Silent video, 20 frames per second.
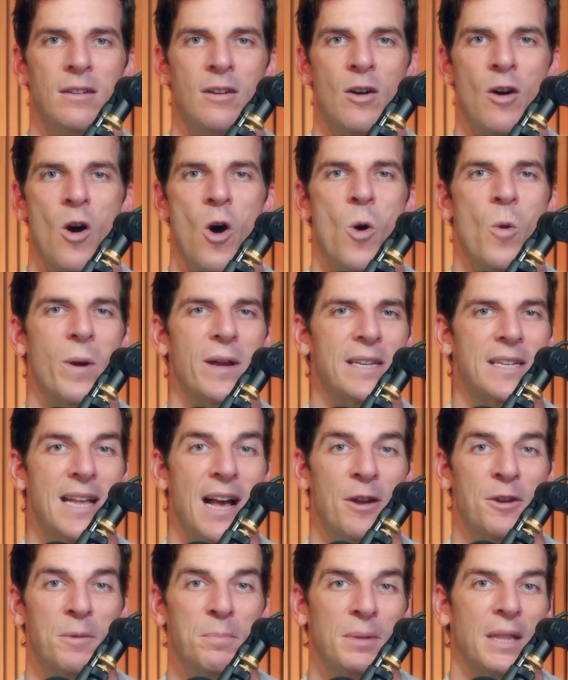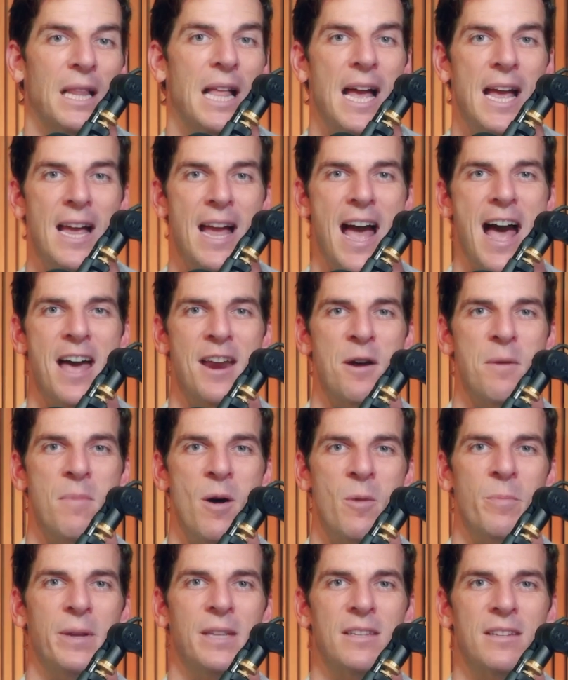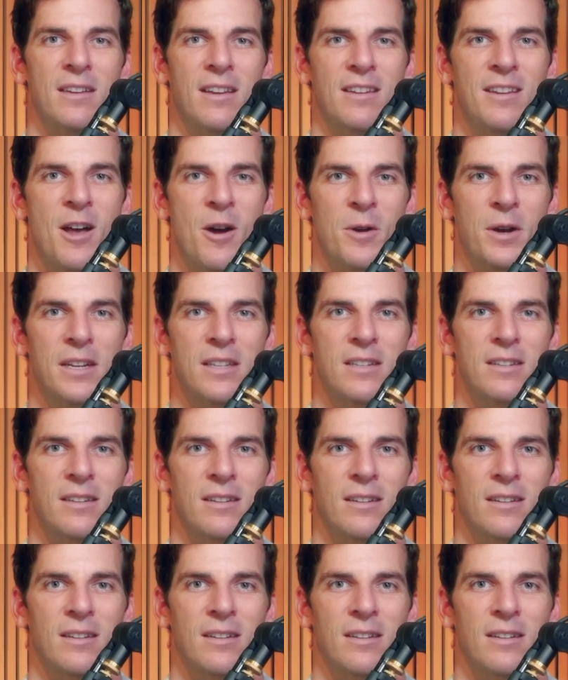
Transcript: Always down to play at a moment's notice.